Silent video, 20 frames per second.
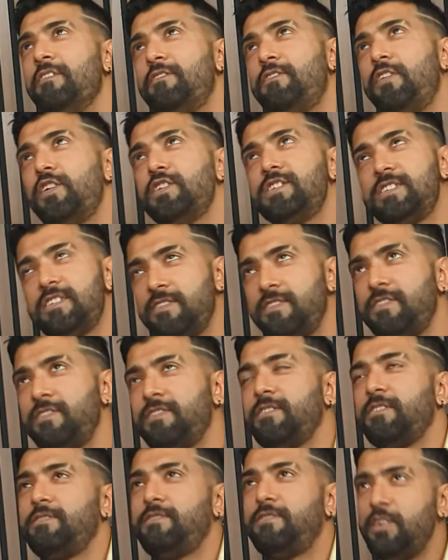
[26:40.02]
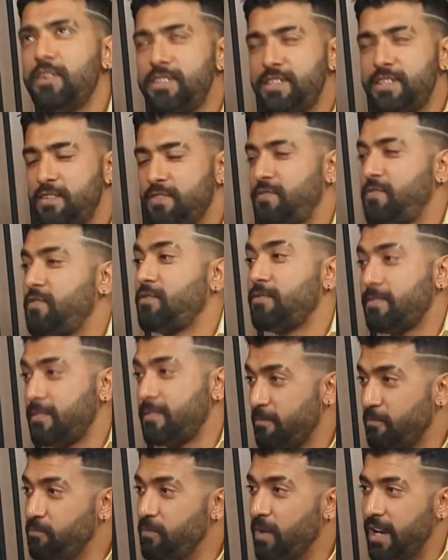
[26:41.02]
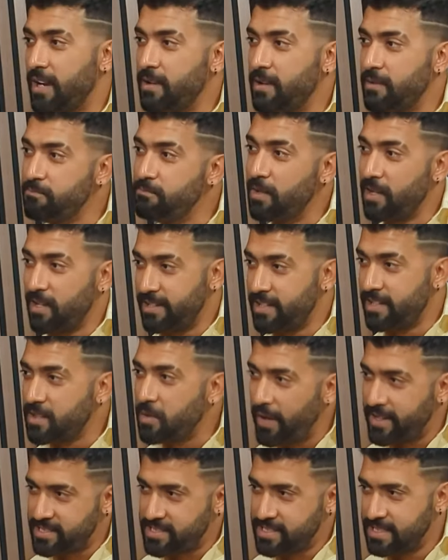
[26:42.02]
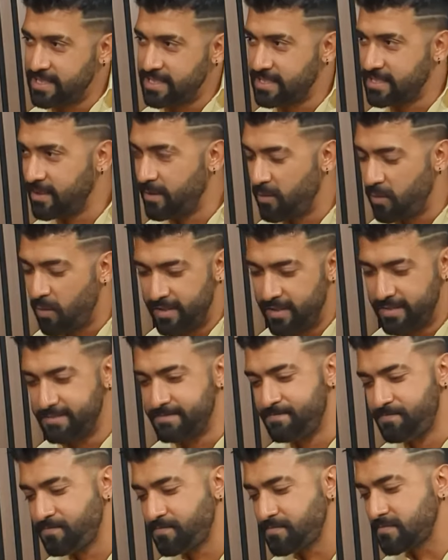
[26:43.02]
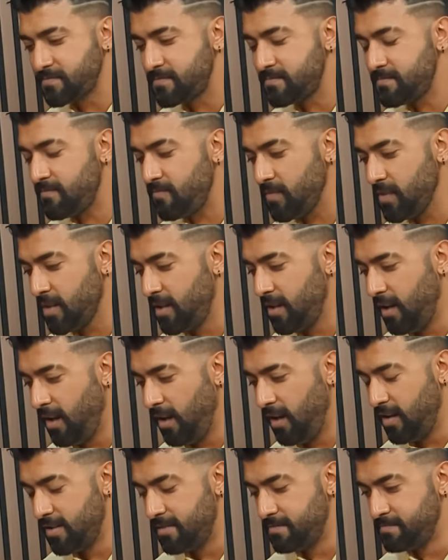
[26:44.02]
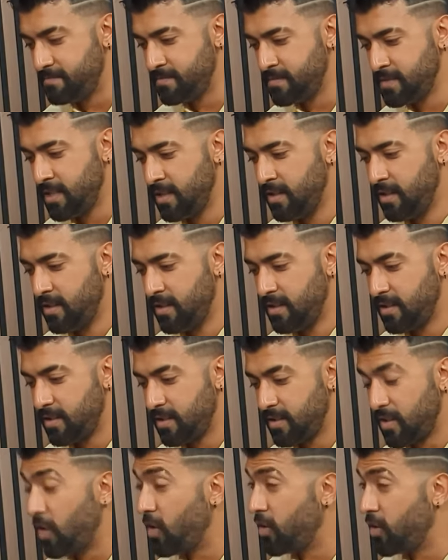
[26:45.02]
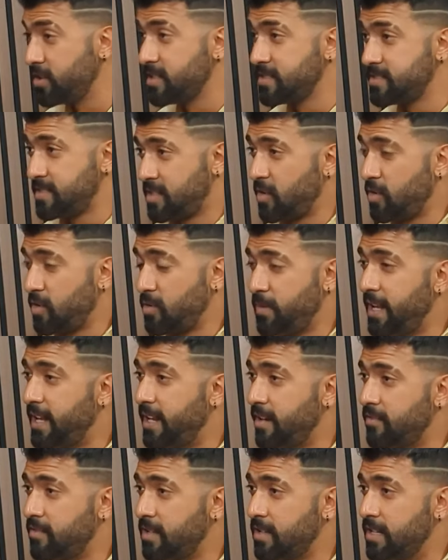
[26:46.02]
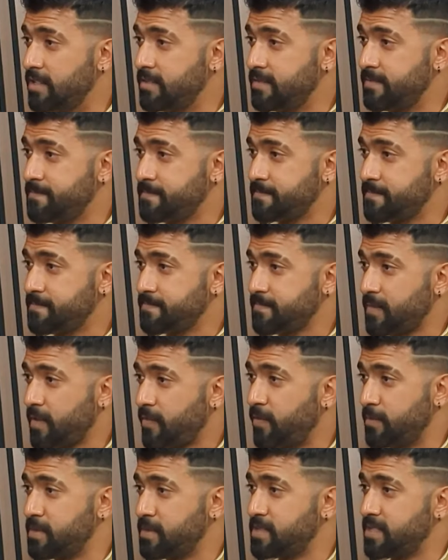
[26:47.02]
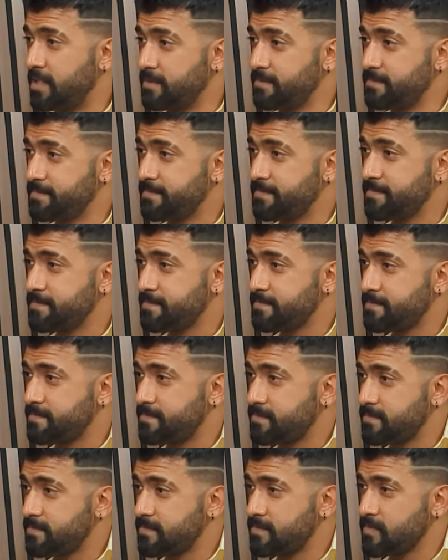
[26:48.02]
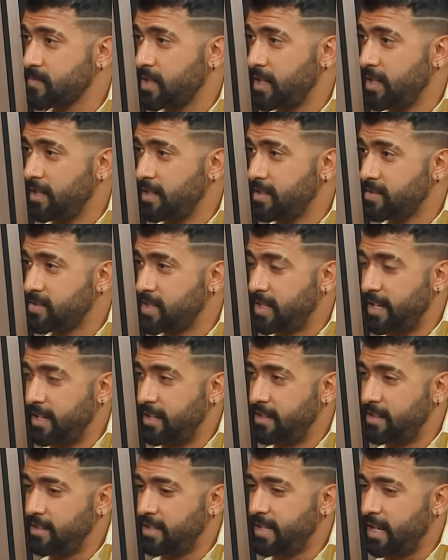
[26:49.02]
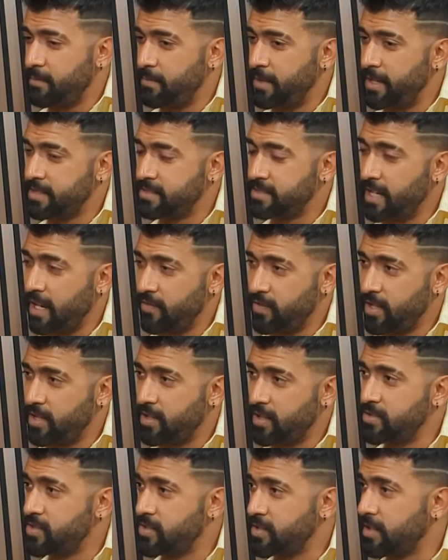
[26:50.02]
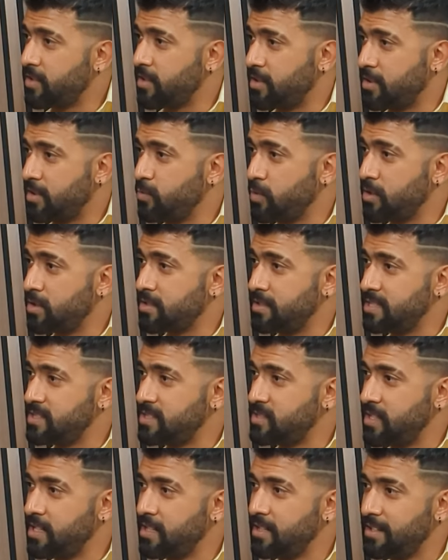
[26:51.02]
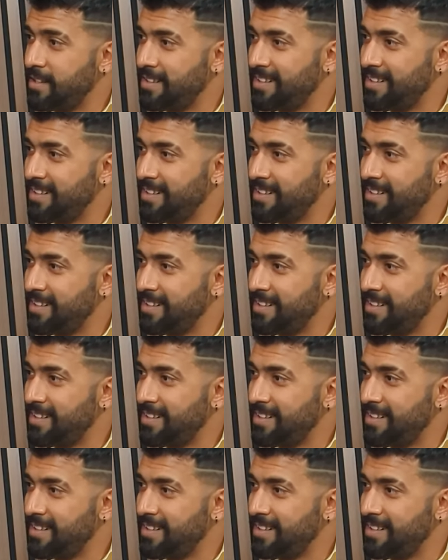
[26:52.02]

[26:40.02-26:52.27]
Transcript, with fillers: First of my million questions. One, Earth is the third planet, right? From the sun? Yeah. So then that makes every country a third world country.